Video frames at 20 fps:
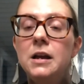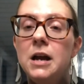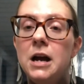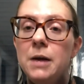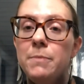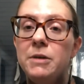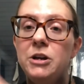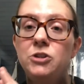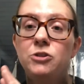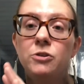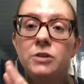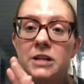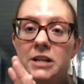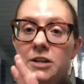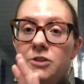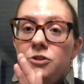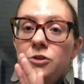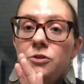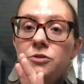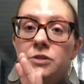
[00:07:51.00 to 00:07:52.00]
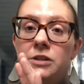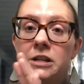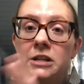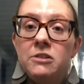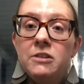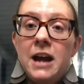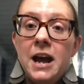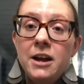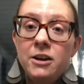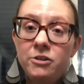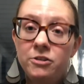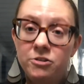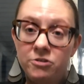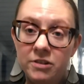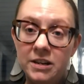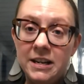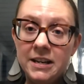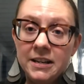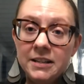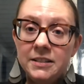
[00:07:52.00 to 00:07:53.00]
Make sure it is using
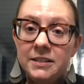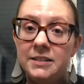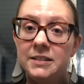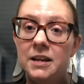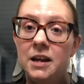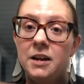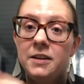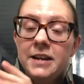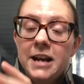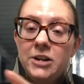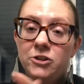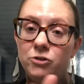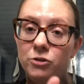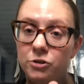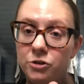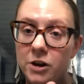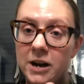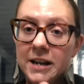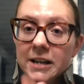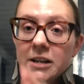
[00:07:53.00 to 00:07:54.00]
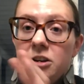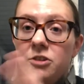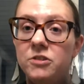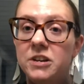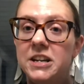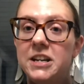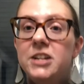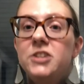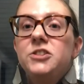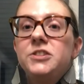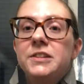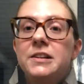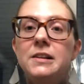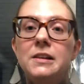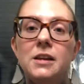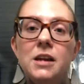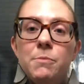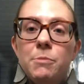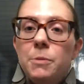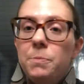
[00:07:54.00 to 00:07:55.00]
ingredients, natural organic ingredients.
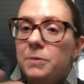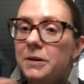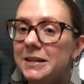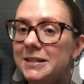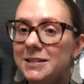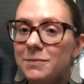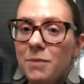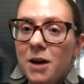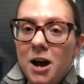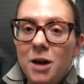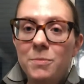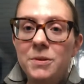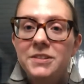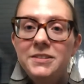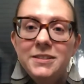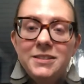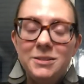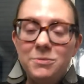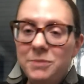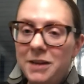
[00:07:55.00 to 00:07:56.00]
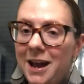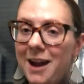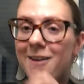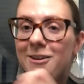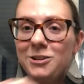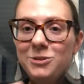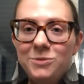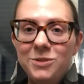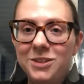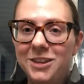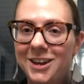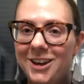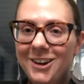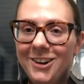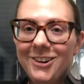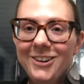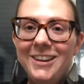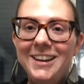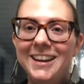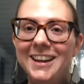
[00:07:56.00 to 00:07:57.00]
But bring some hummus and some carrots with
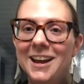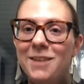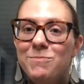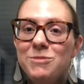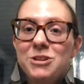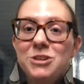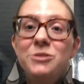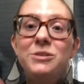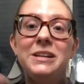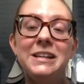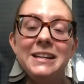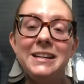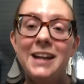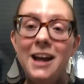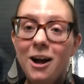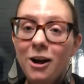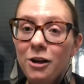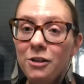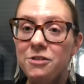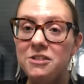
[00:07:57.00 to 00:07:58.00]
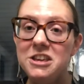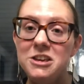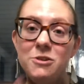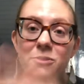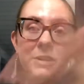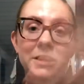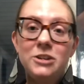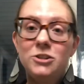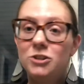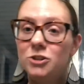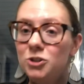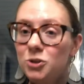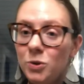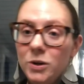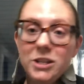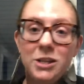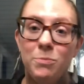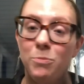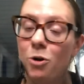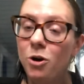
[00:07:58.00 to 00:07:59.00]
you. I mean, you can eat healthy. You can enjoy
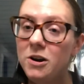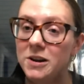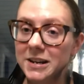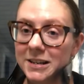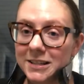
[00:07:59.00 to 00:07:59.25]
the party